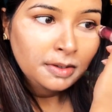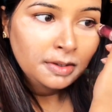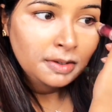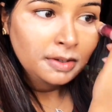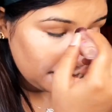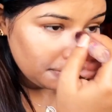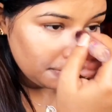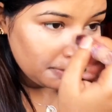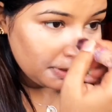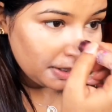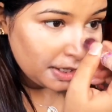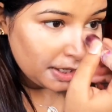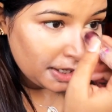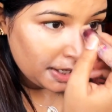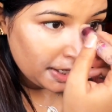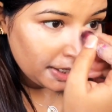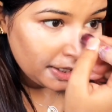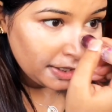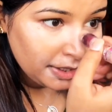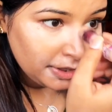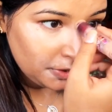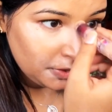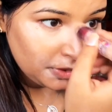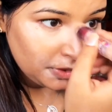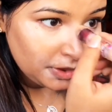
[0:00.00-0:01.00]
near my
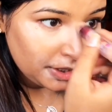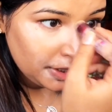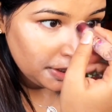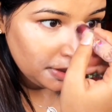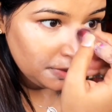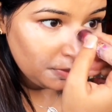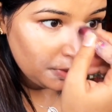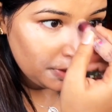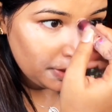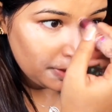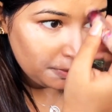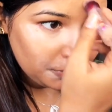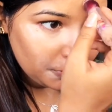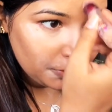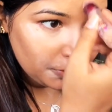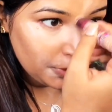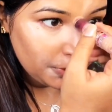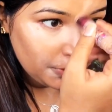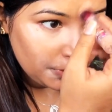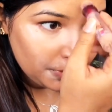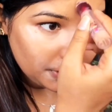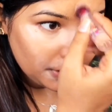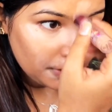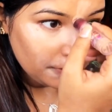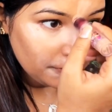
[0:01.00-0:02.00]
eyes. So that is what I'm going
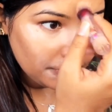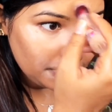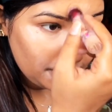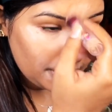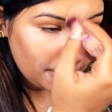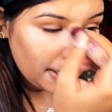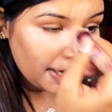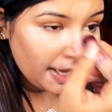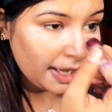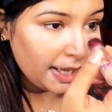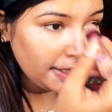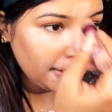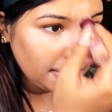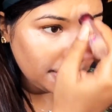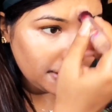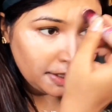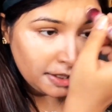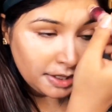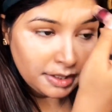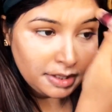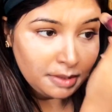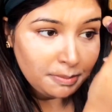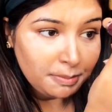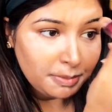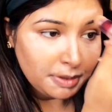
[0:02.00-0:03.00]
to cover, and a
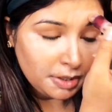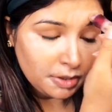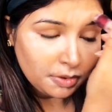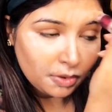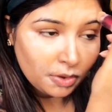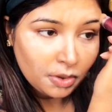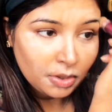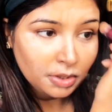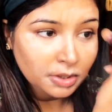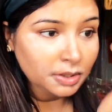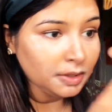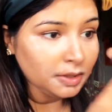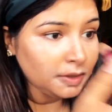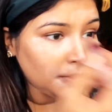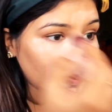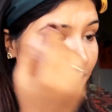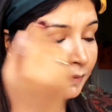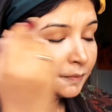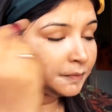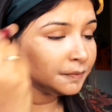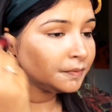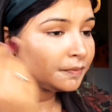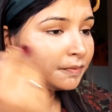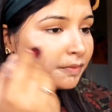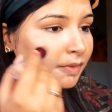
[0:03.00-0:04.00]
little bit on the
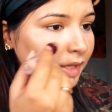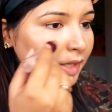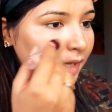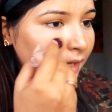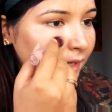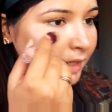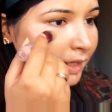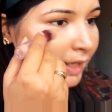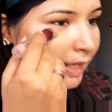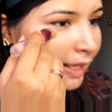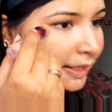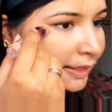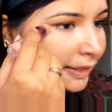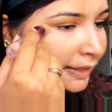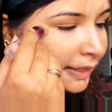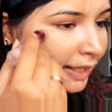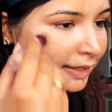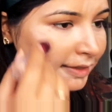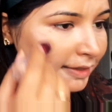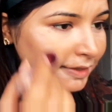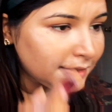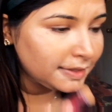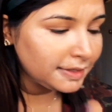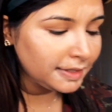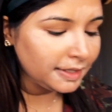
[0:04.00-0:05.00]
head, and
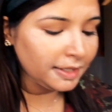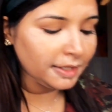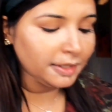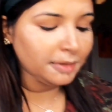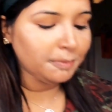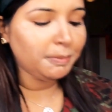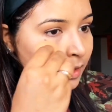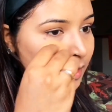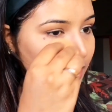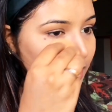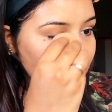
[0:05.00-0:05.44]
that's it.